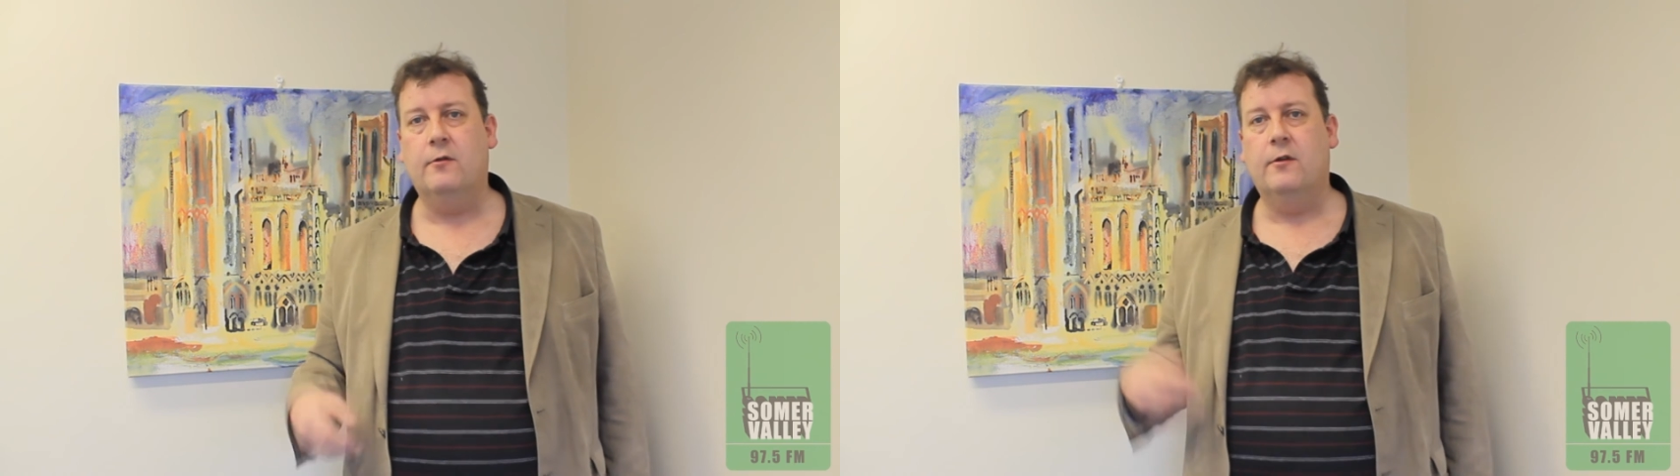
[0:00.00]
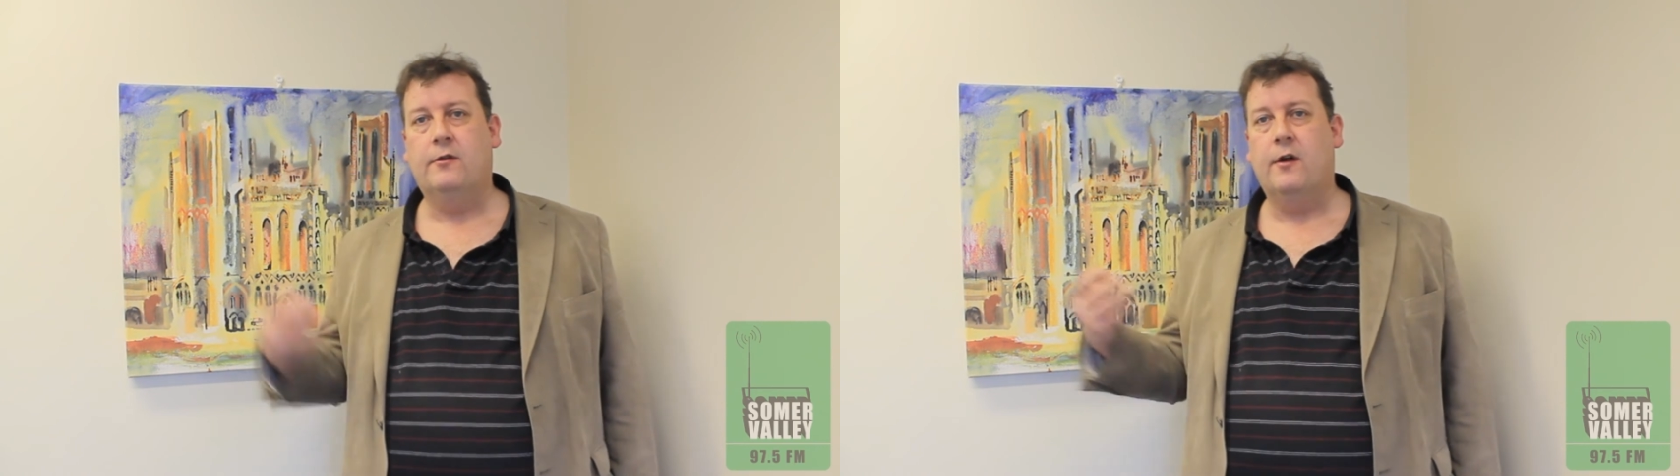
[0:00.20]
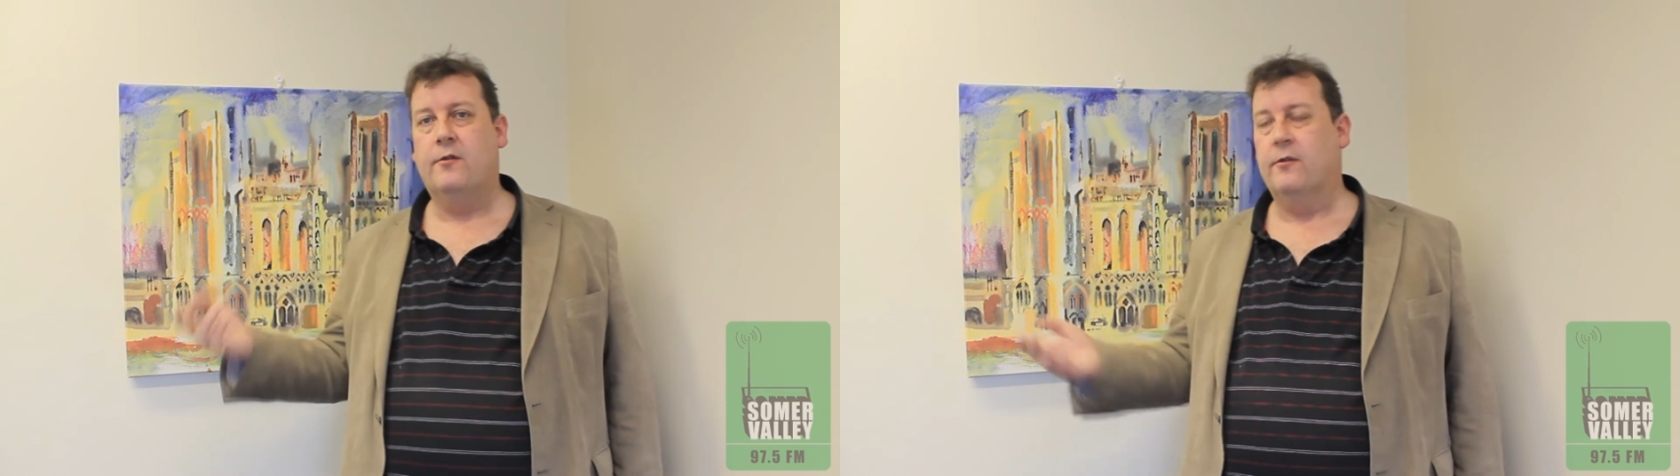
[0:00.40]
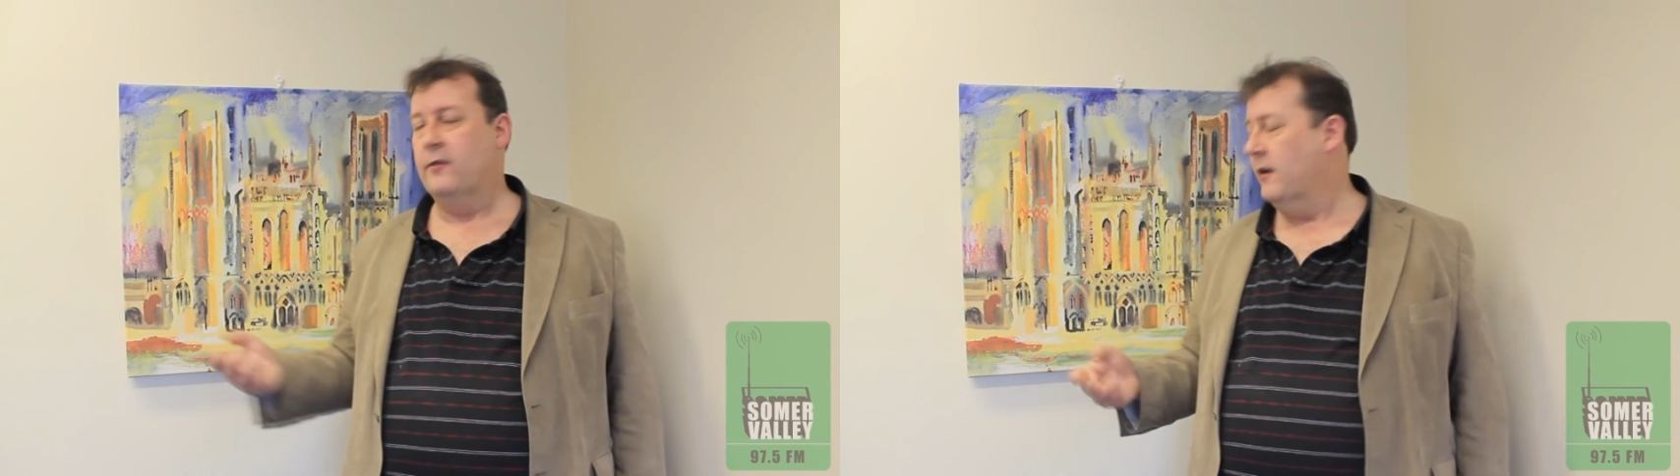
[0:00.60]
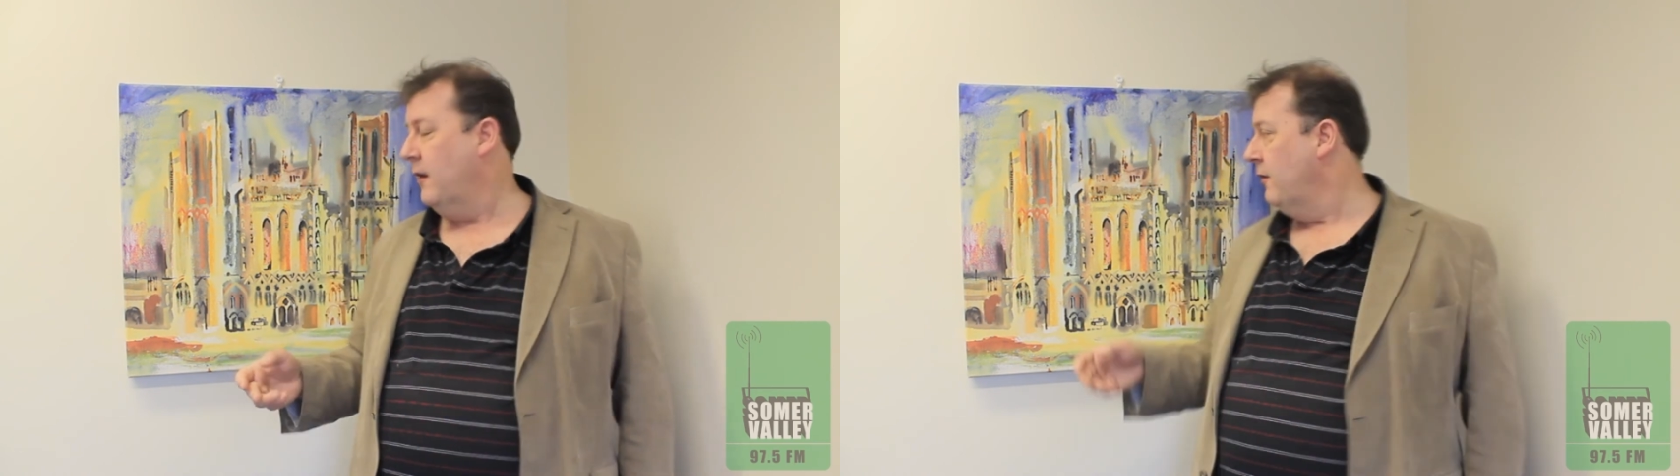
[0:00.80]
All the
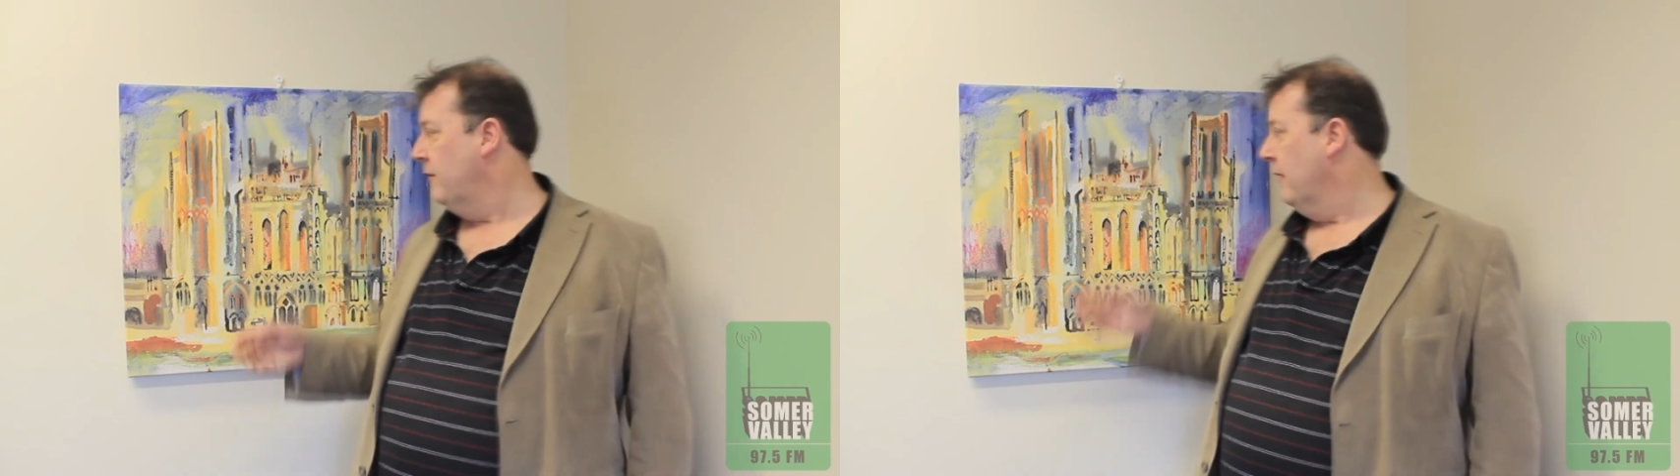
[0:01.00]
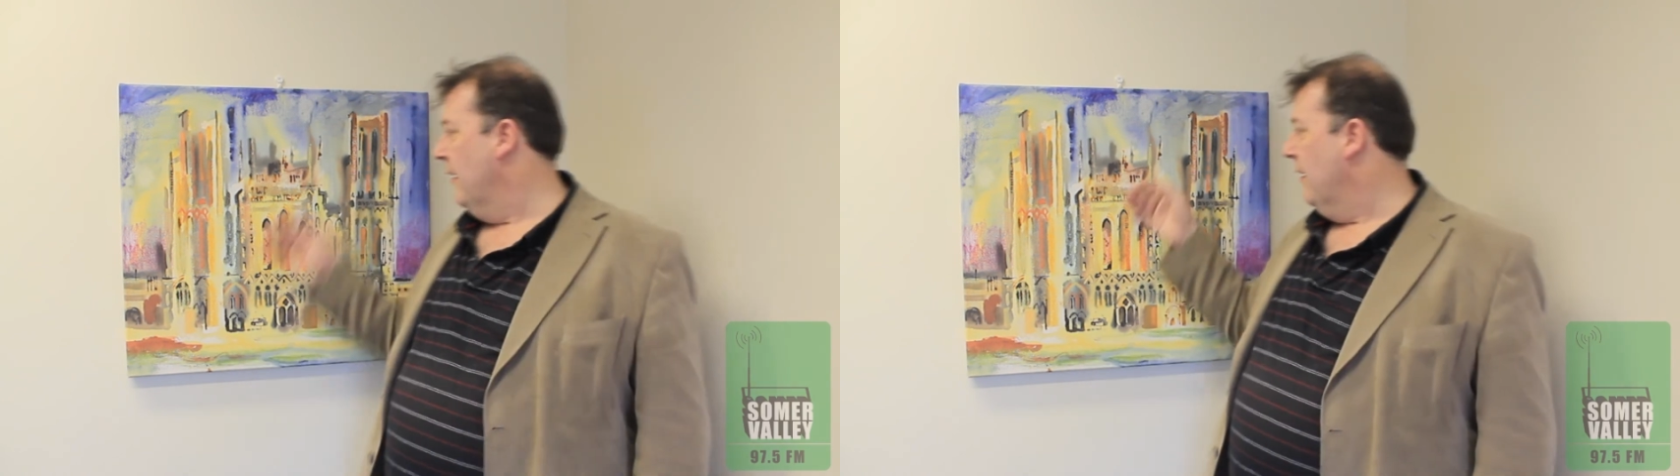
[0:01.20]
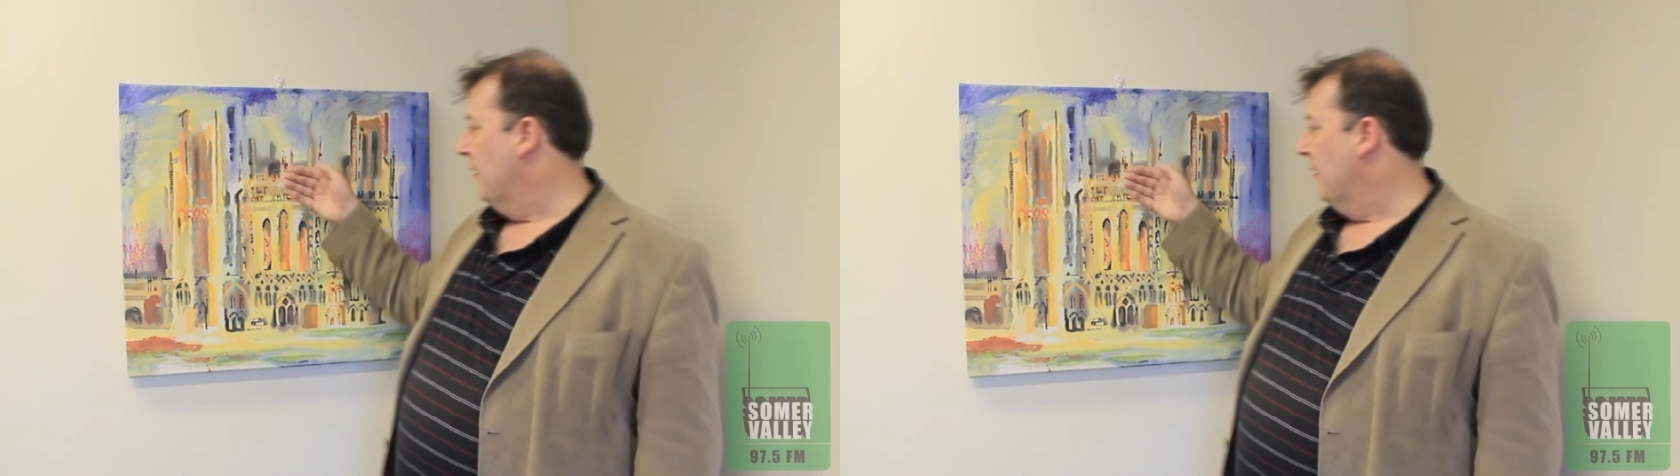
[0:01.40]
churches are closed.